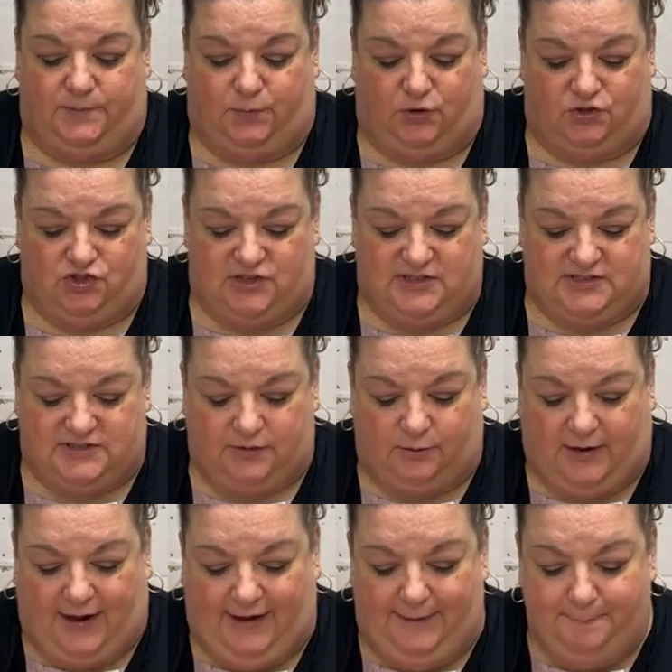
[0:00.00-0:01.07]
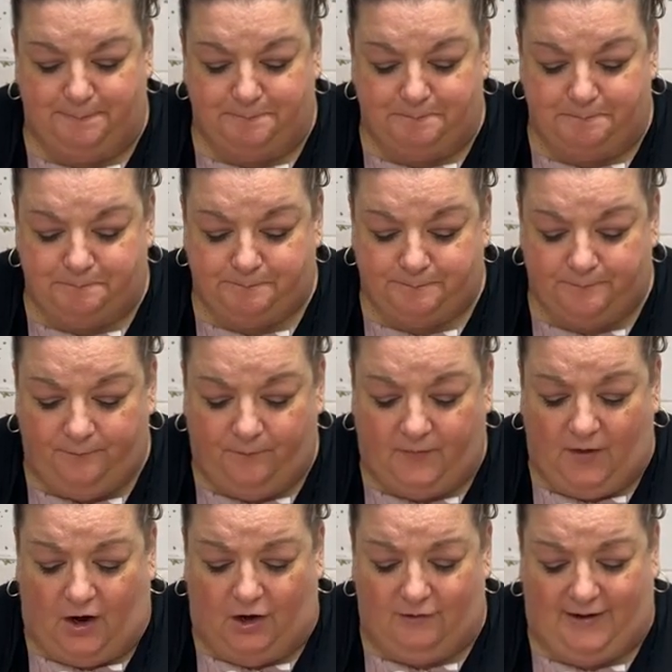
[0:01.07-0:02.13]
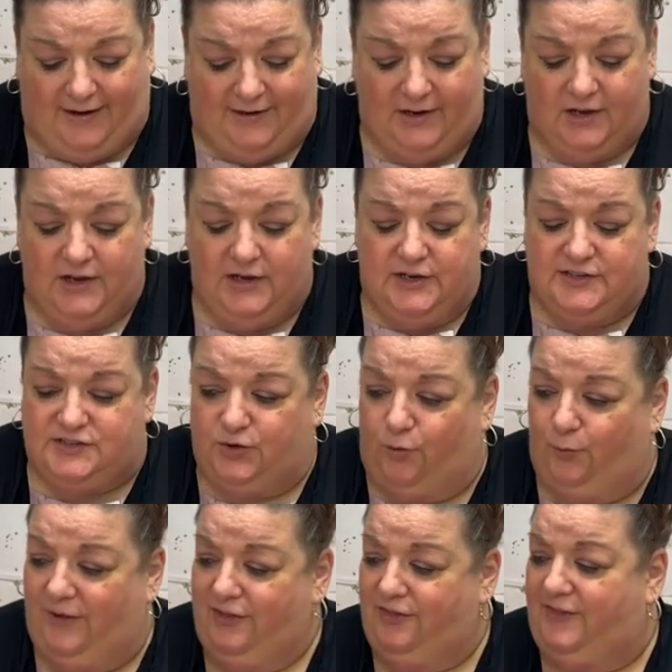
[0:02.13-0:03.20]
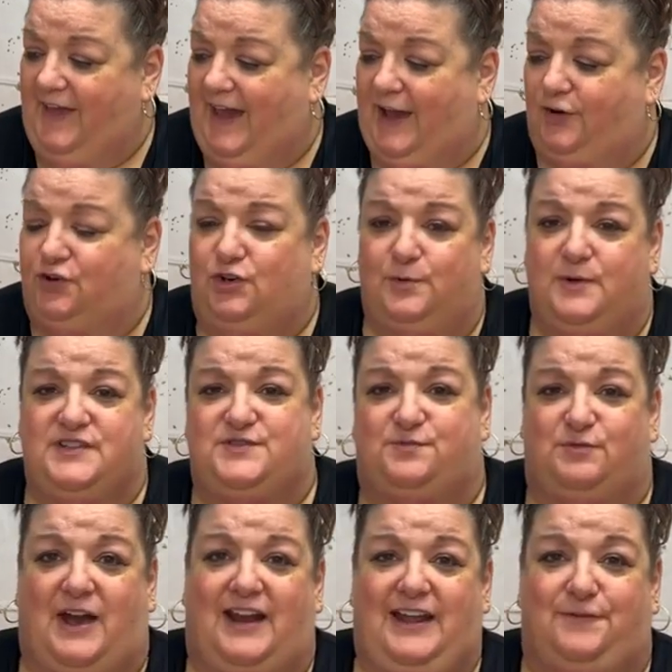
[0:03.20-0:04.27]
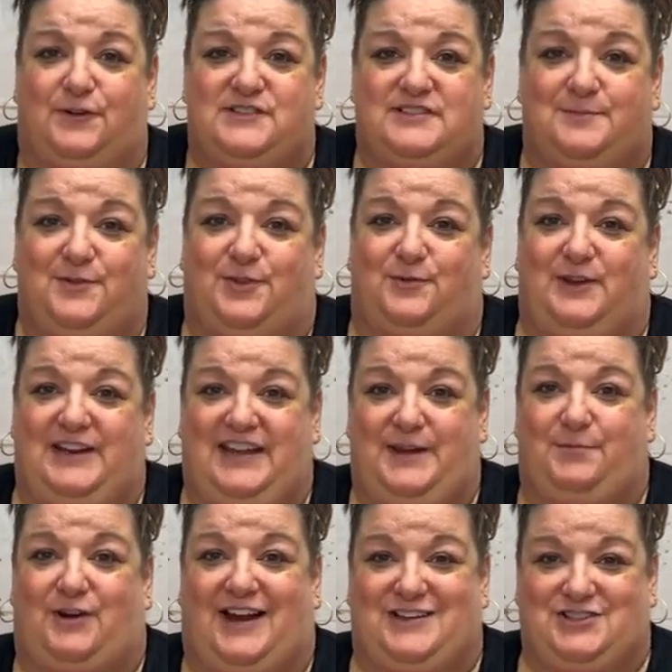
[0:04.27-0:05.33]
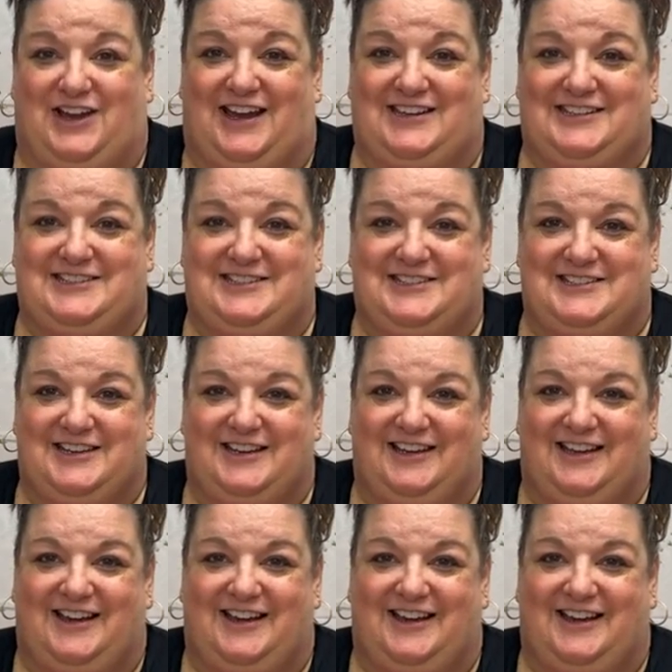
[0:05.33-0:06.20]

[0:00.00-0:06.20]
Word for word: to purchase, okay? All right, so with that, who is ready for some 3D projects?